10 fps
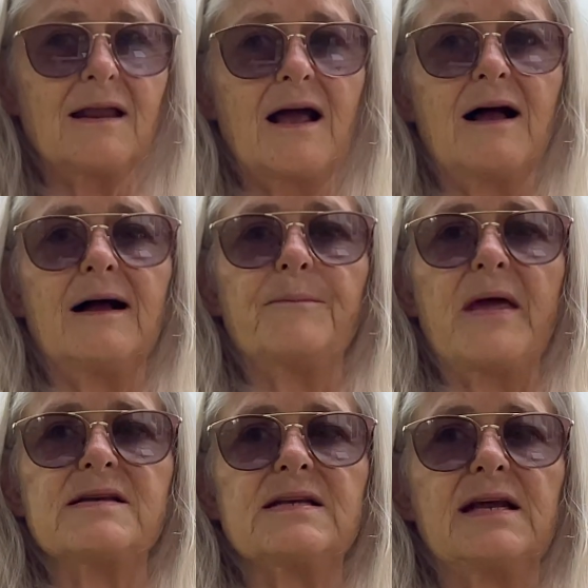
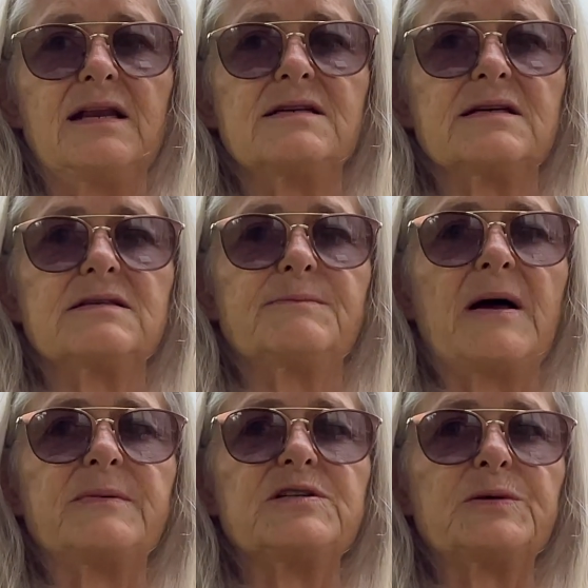and connecting to
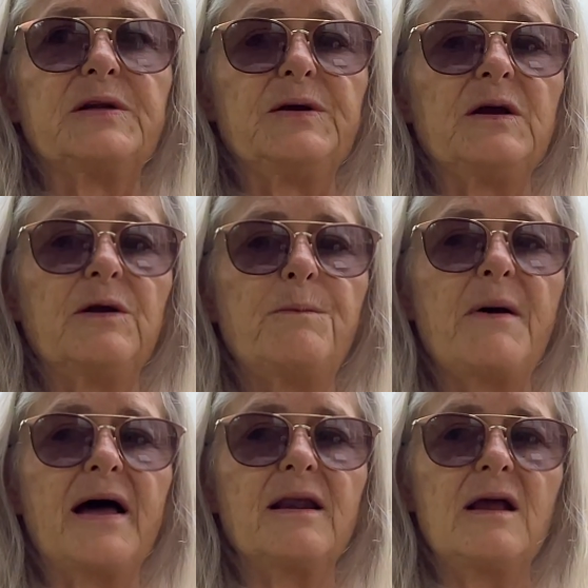Papatuanuku,
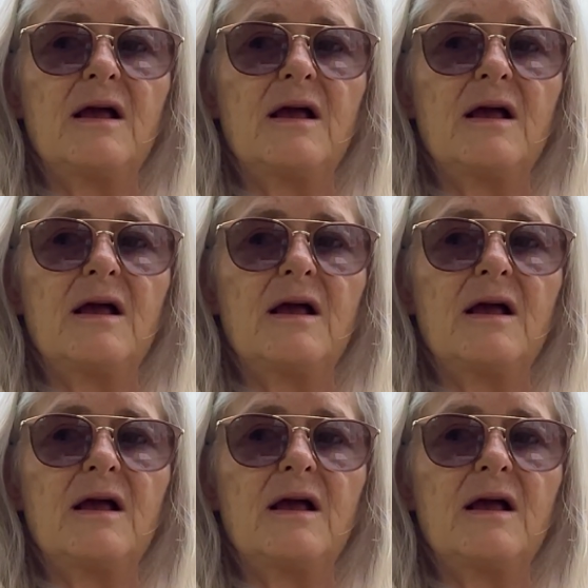but